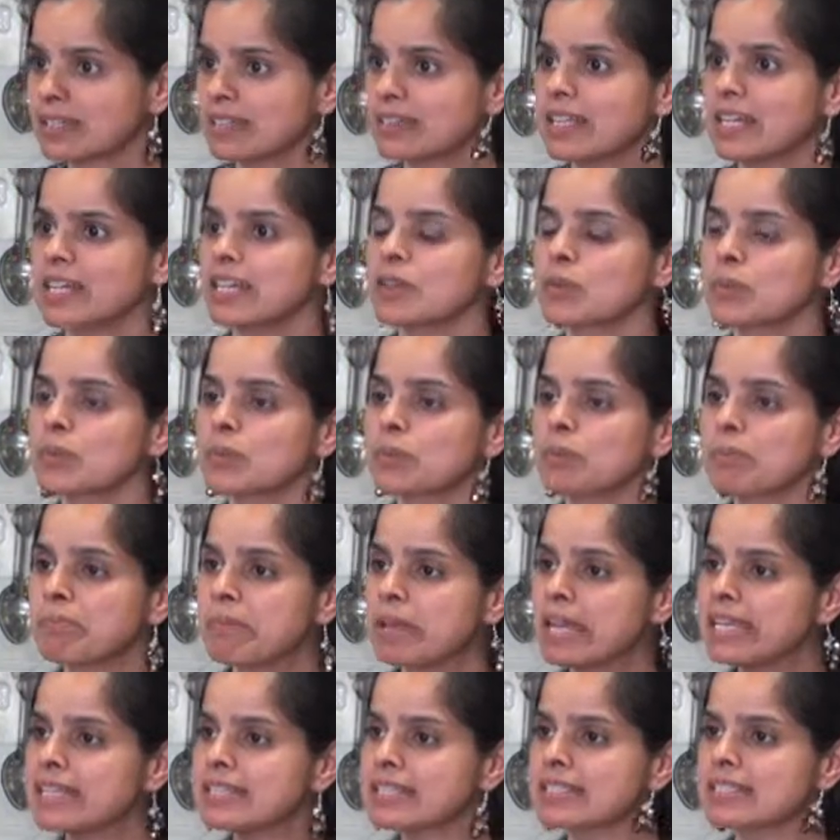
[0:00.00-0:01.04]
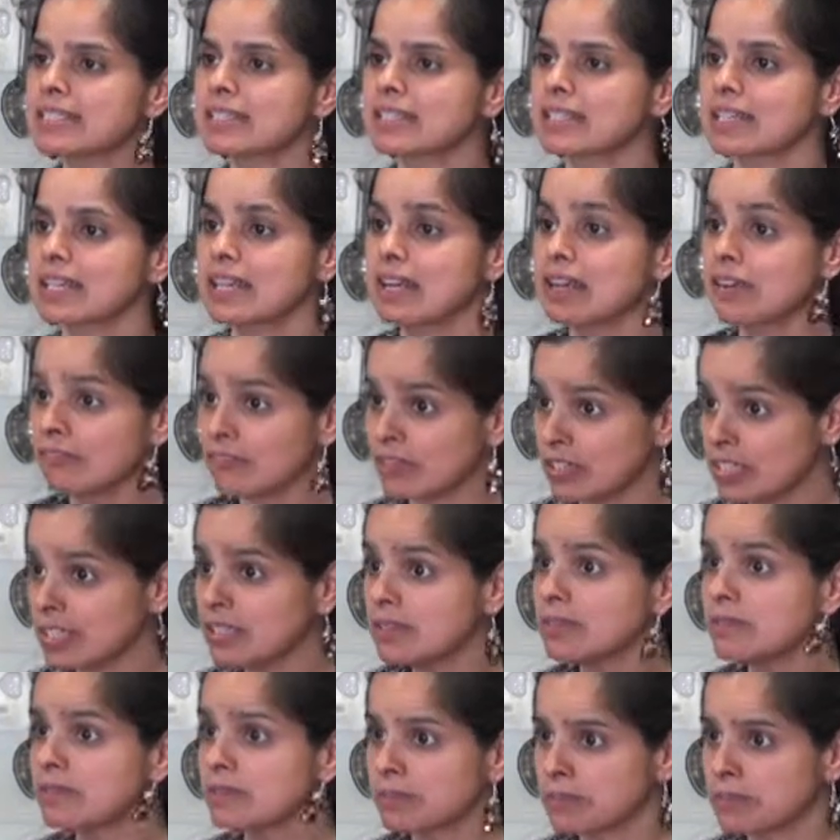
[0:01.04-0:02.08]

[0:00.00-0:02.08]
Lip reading: then it makes caffeine